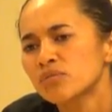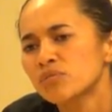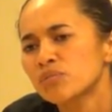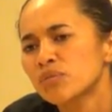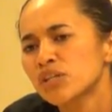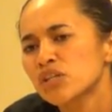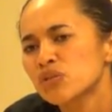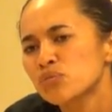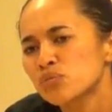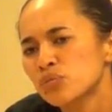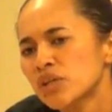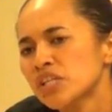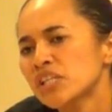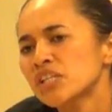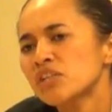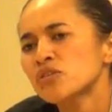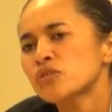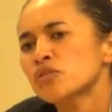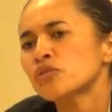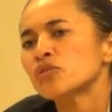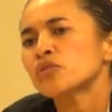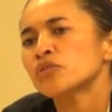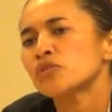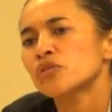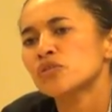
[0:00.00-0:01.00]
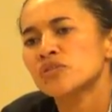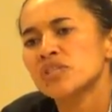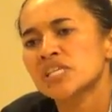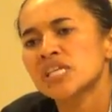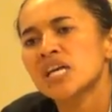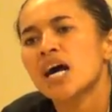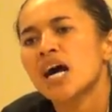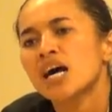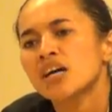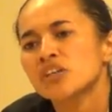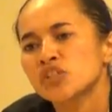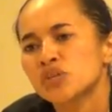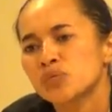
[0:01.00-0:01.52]
Because what do you do to
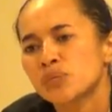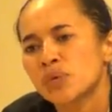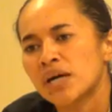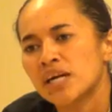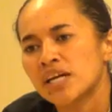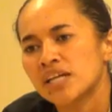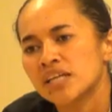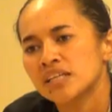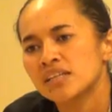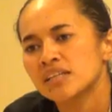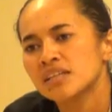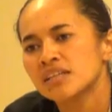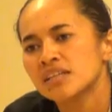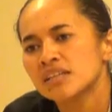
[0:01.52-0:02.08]
deoccupy?